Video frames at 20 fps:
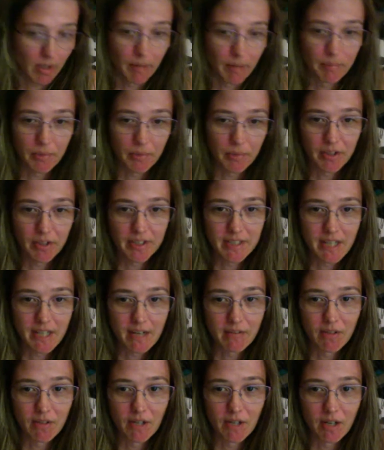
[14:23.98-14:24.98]

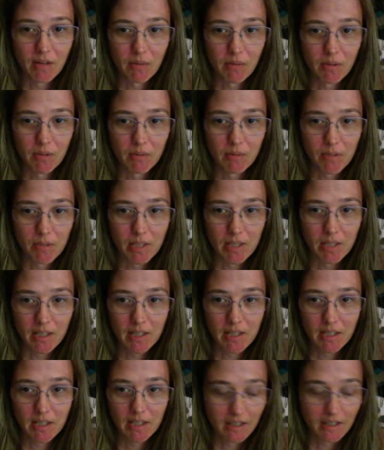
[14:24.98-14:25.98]
37, I wouldn't be a
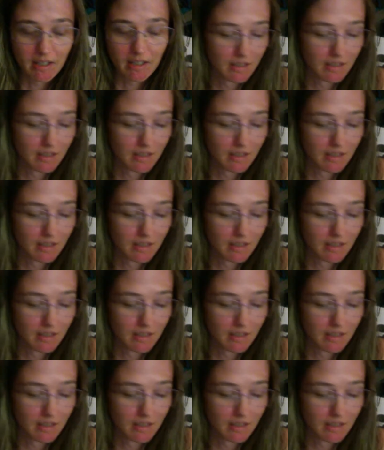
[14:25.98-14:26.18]
kid.